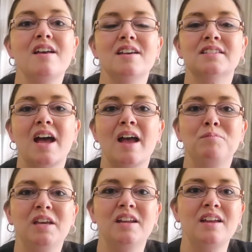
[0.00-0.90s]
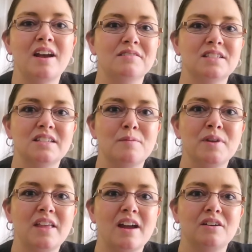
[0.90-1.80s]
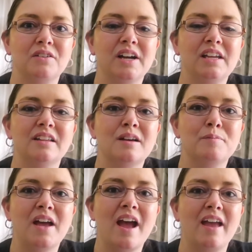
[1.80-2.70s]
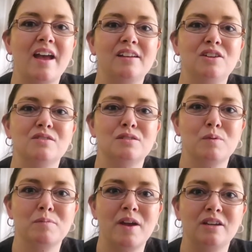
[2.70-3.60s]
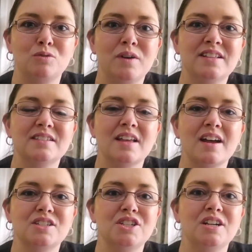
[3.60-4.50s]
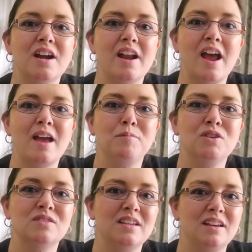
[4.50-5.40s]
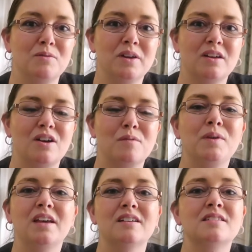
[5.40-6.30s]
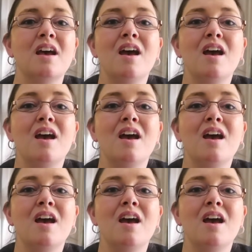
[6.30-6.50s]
is I'm getting out some of that curriculum that I had used with my twins last year, and I'm using it with her because